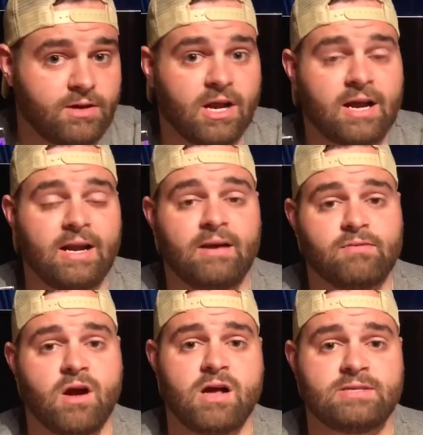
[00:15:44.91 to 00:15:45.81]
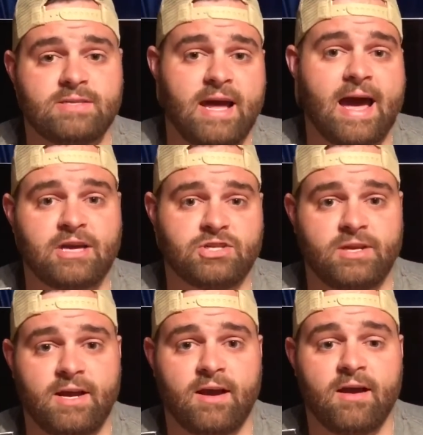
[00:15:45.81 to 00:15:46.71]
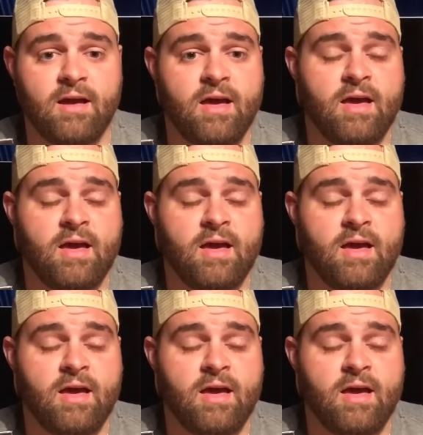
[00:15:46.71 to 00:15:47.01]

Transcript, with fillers: You're not going to have constant action here.